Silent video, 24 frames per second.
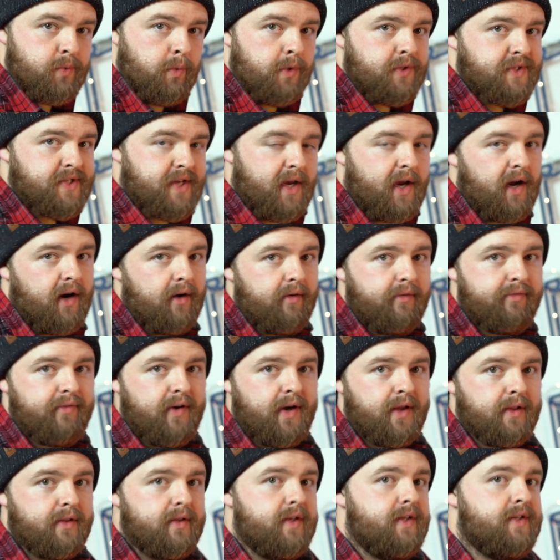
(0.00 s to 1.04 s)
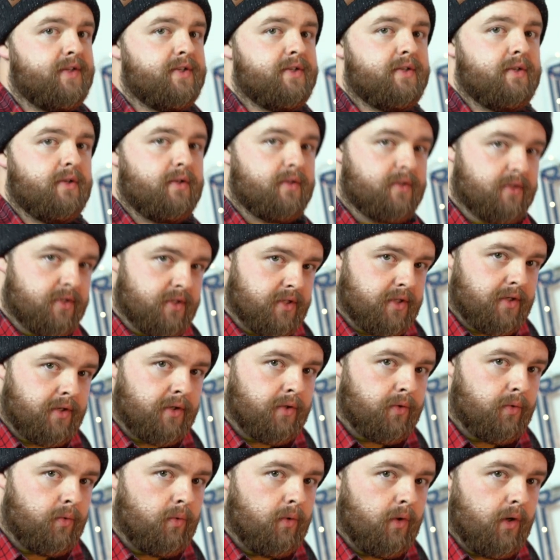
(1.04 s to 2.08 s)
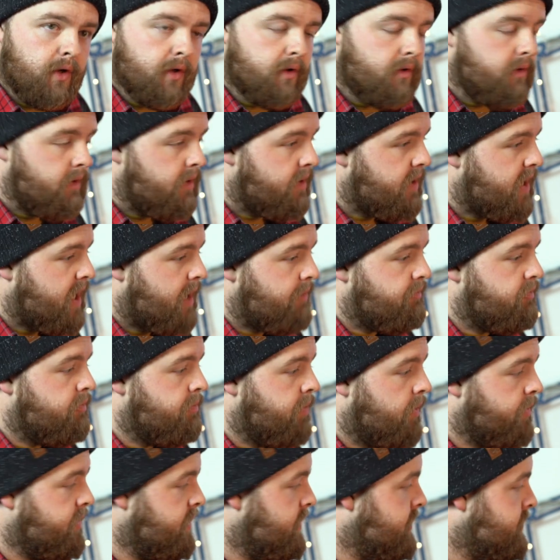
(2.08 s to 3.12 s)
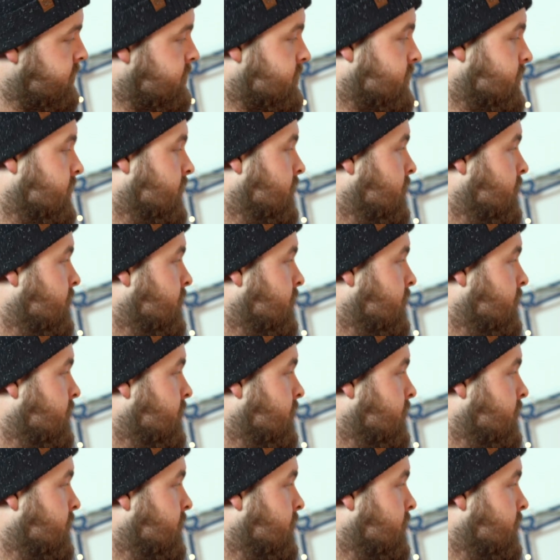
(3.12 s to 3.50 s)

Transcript: want to have at least 2 camera bodies,